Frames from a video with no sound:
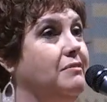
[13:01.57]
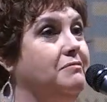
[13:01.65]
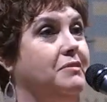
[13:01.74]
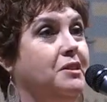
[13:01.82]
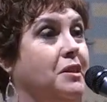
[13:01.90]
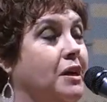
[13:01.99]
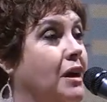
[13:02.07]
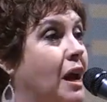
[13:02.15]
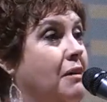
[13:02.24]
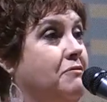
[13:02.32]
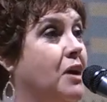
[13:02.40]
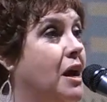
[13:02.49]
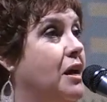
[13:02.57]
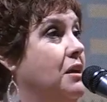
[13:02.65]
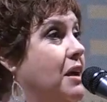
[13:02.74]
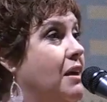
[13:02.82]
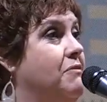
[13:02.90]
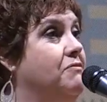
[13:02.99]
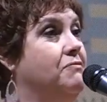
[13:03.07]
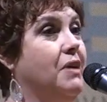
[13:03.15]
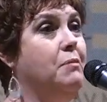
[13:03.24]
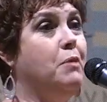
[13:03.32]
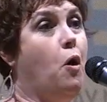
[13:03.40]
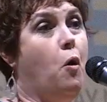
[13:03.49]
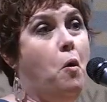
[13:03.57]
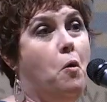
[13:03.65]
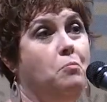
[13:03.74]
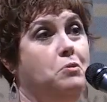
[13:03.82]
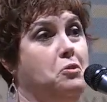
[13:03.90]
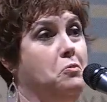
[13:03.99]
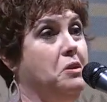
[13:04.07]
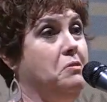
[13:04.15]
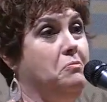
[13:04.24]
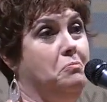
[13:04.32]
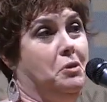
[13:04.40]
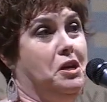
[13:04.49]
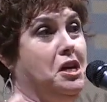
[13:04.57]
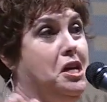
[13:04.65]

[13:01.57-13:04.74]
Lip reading: you know, I'm home, you know, want to bring